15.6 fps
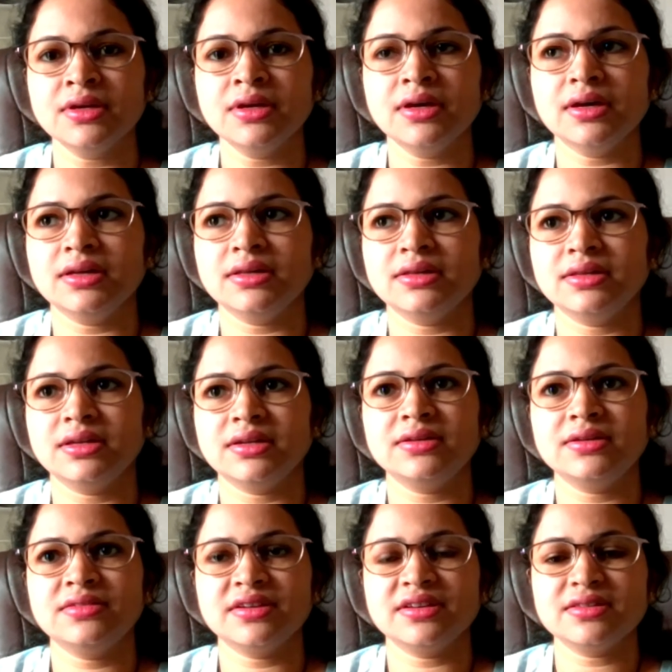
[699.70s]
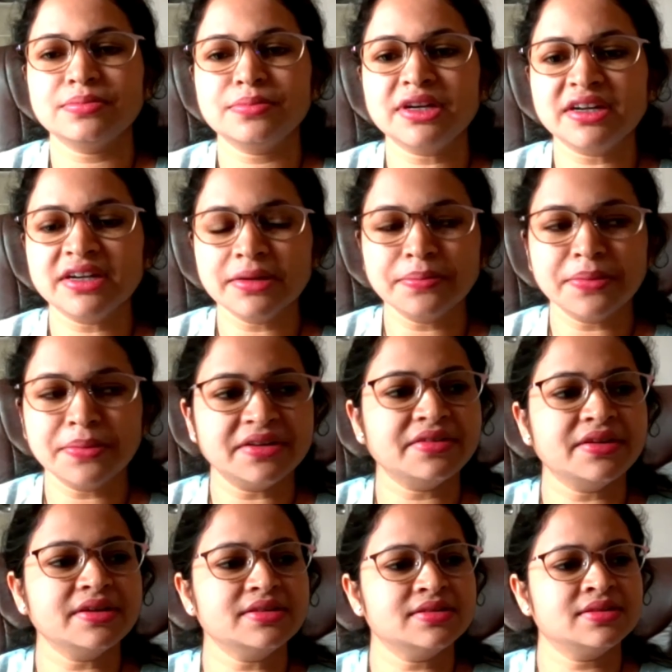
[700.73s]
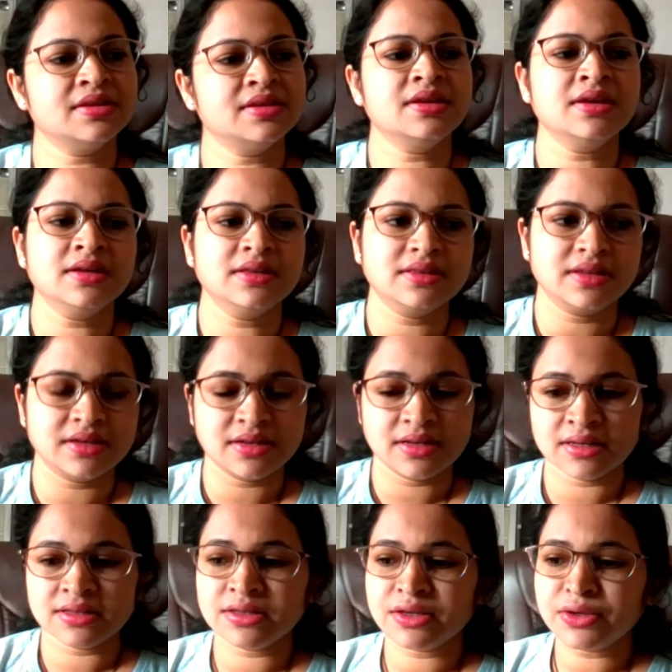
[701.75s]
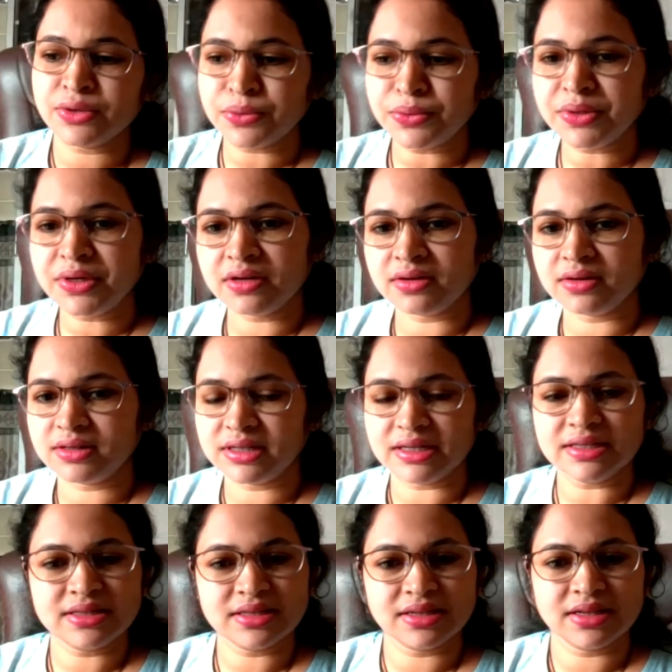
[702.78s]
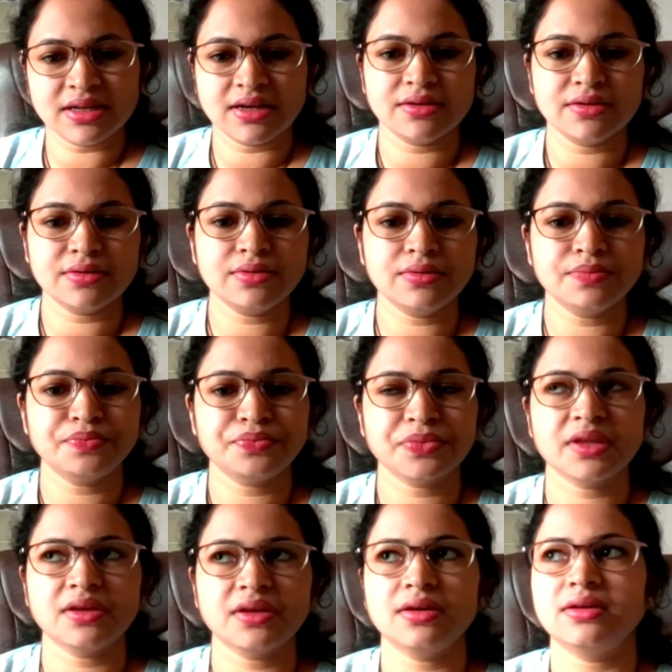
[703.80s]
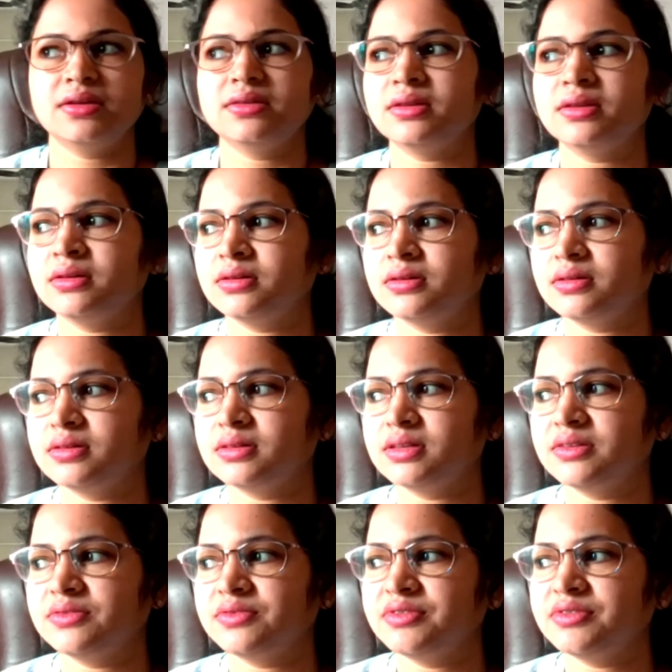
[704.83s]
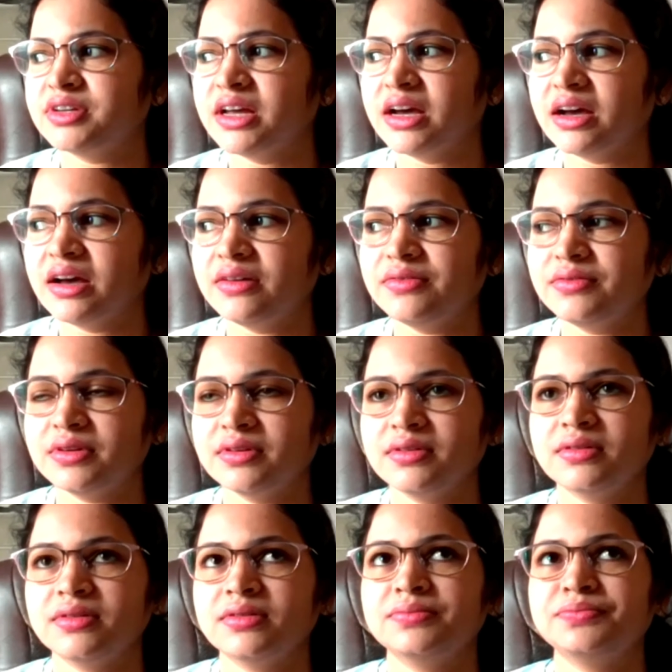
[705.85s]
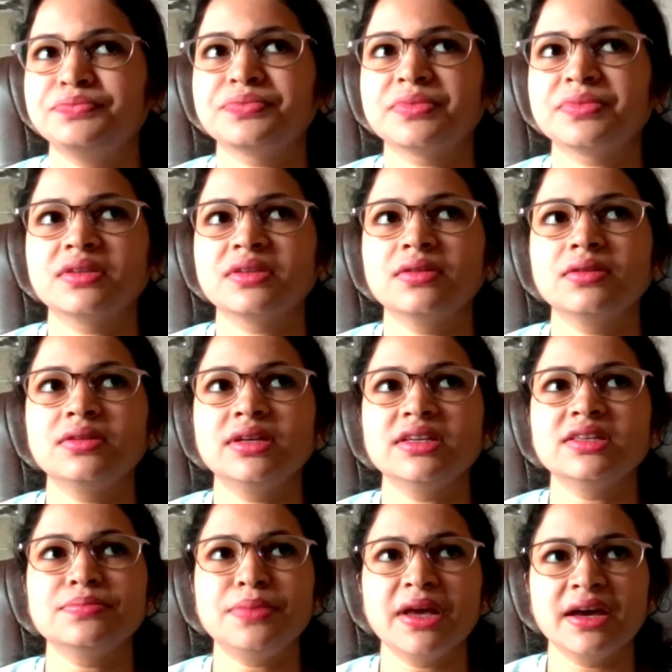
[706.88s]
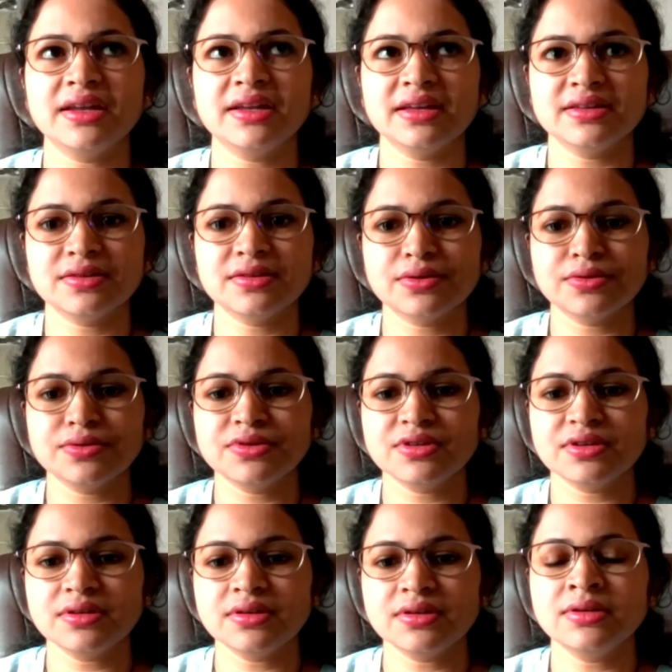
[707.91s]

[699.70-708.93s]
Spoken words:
and then traceability metrics, then execute a test scenario, and then we will have test plan execution,